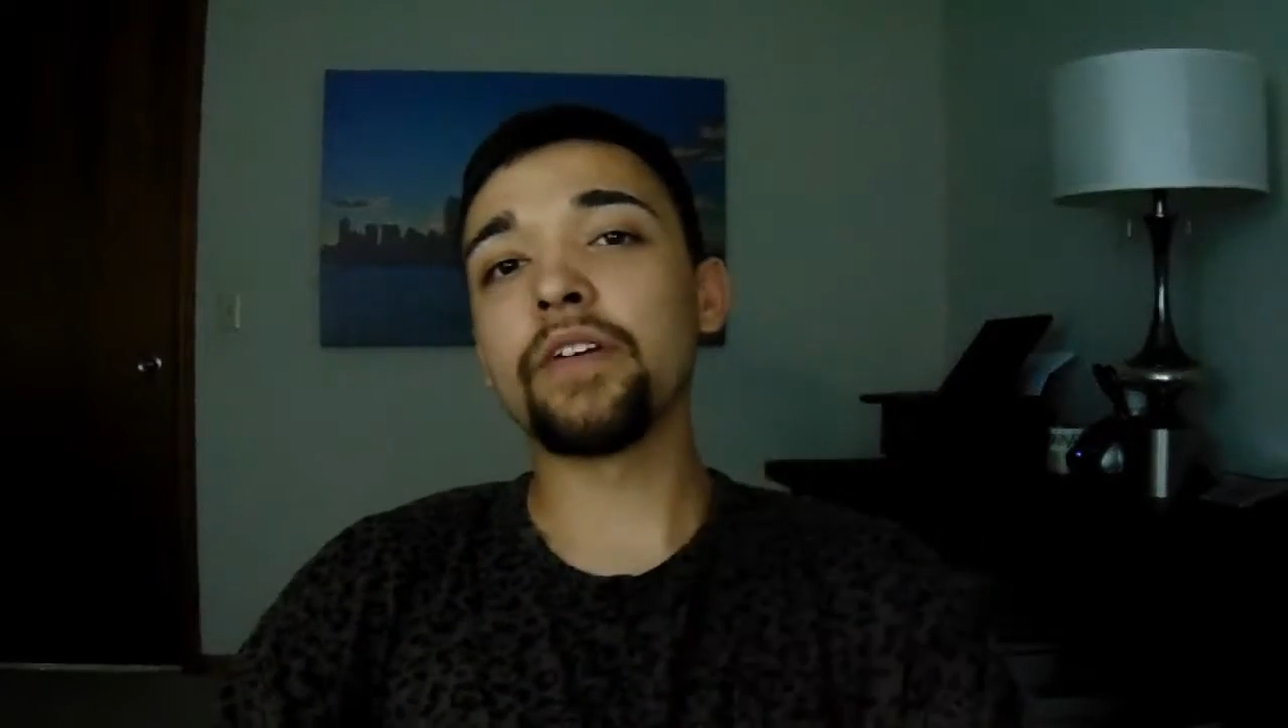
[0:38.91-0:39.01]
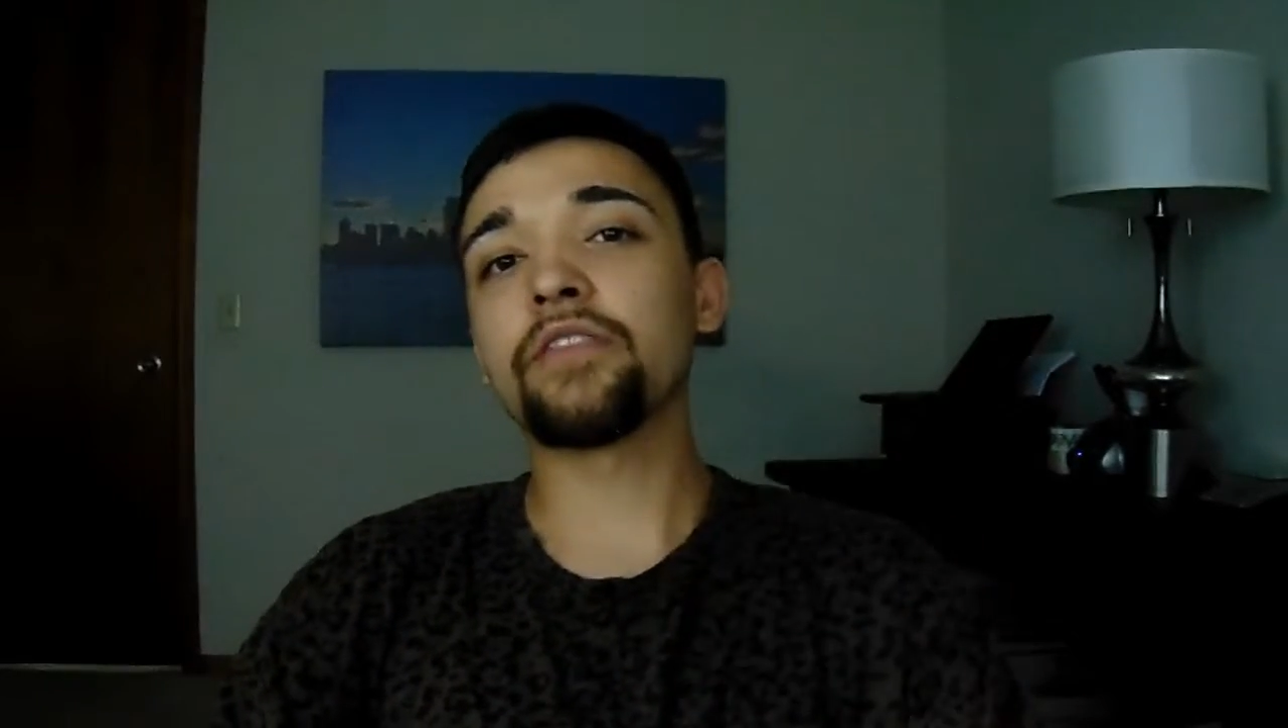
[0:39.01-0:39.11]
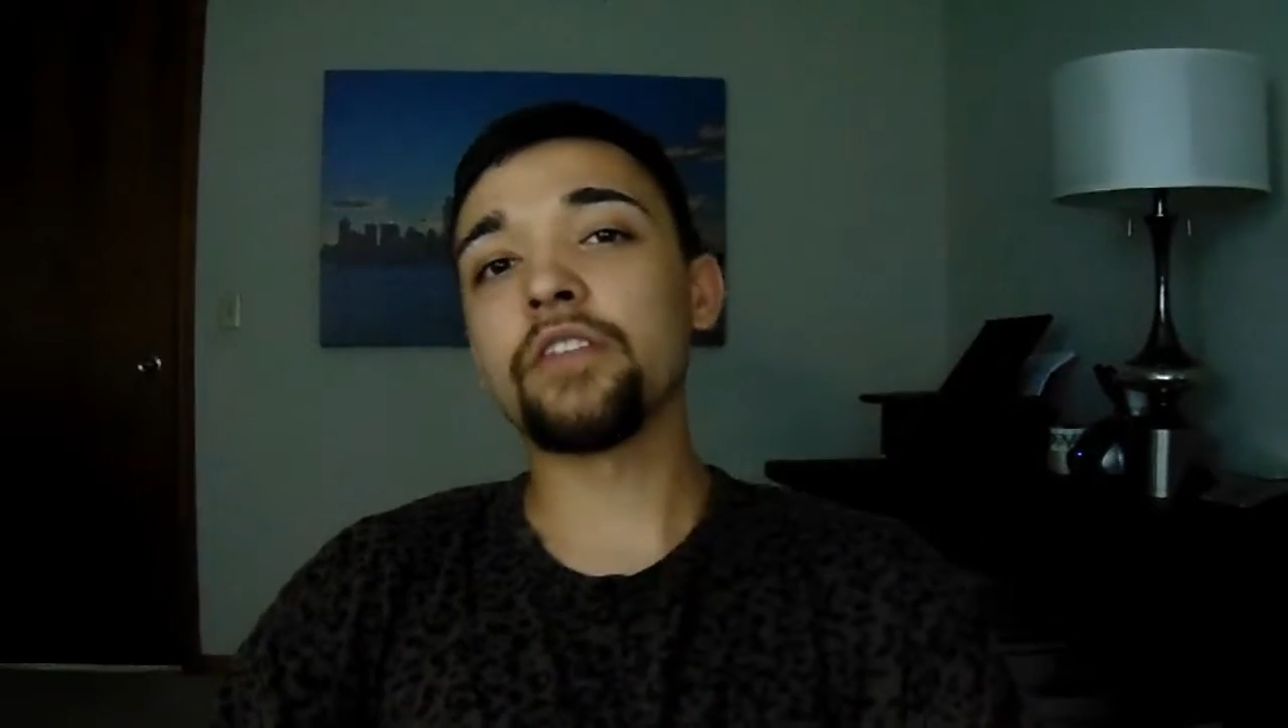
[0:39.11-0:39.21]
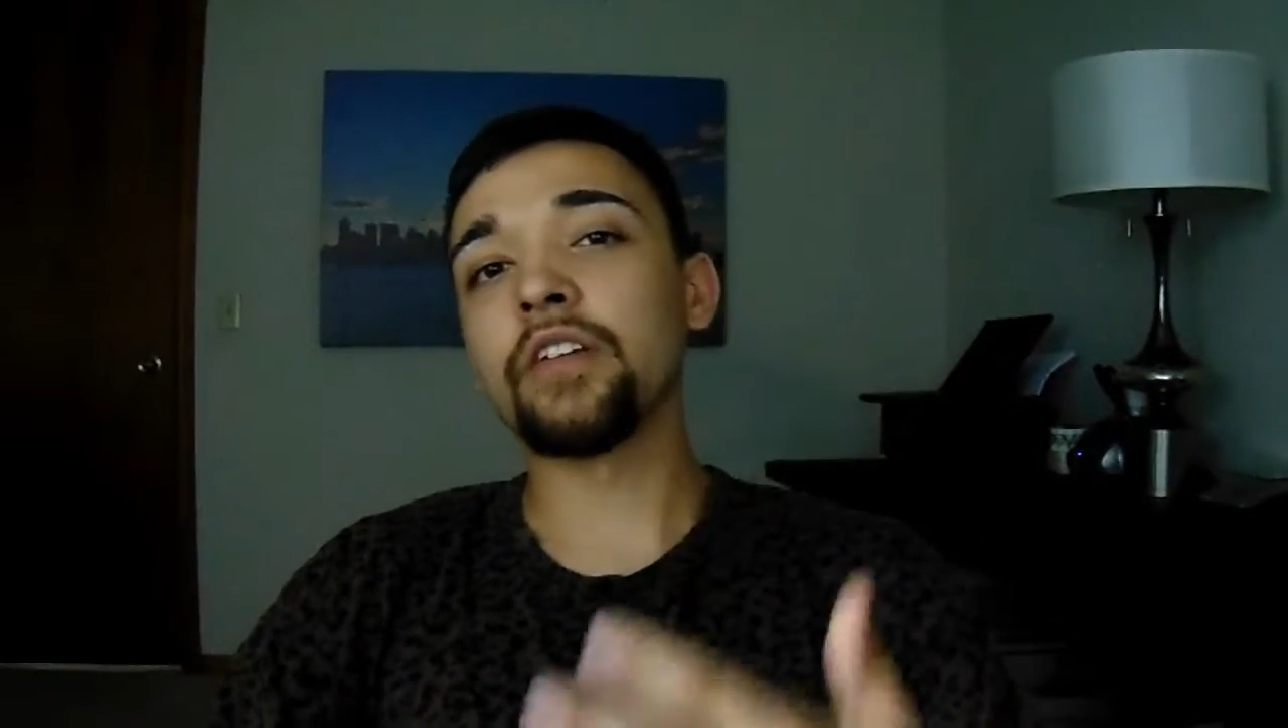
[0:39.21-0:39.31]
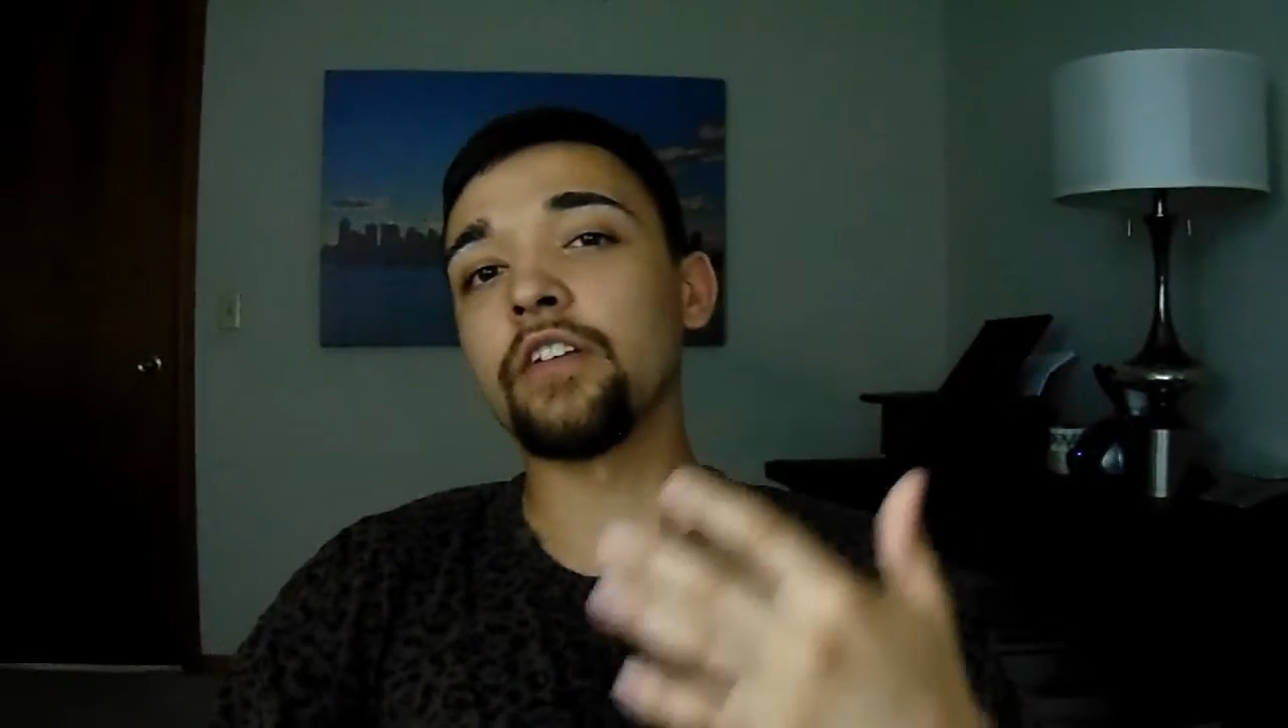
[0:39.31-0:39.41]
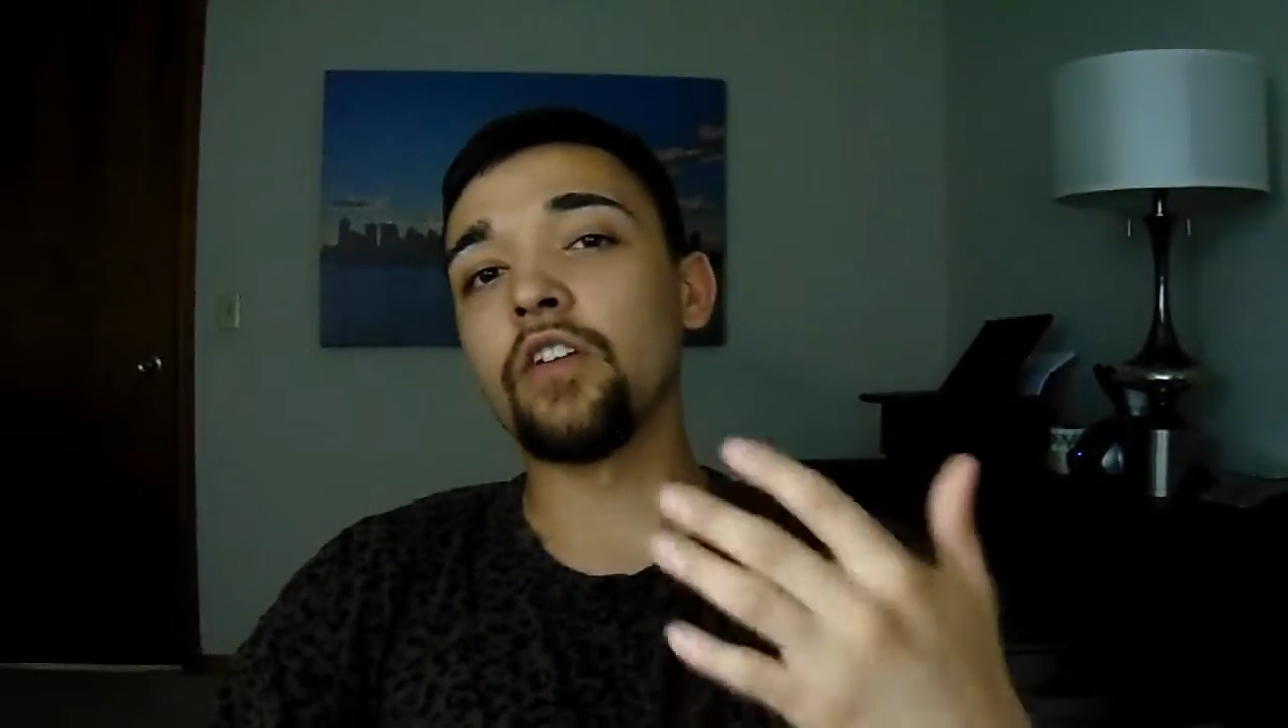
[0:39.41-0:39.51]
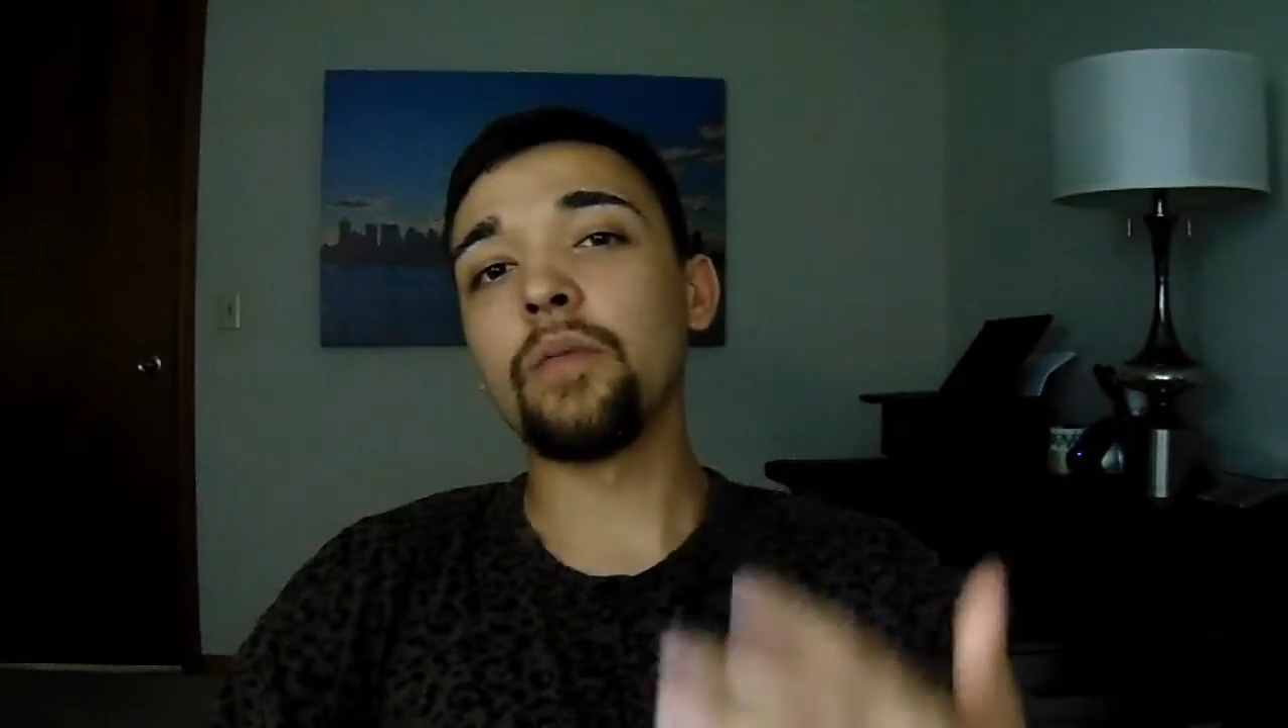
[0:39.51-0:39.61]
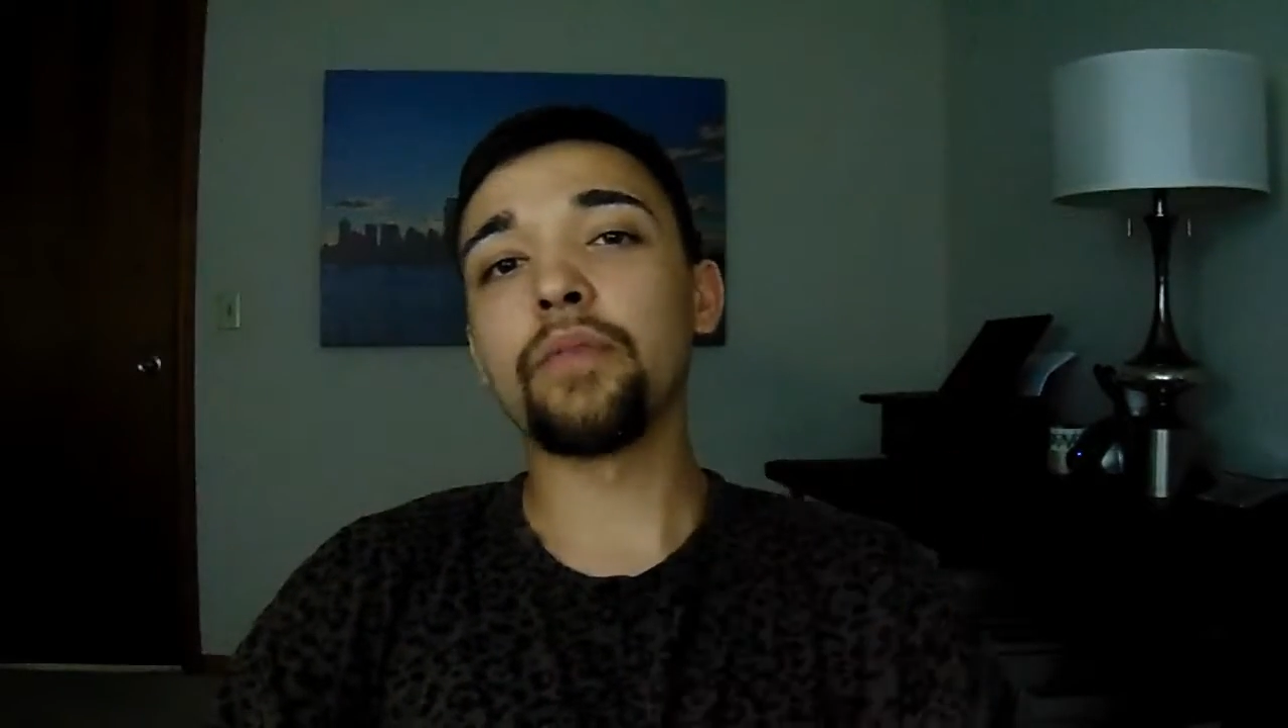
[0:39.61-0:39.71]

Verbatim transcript: business and your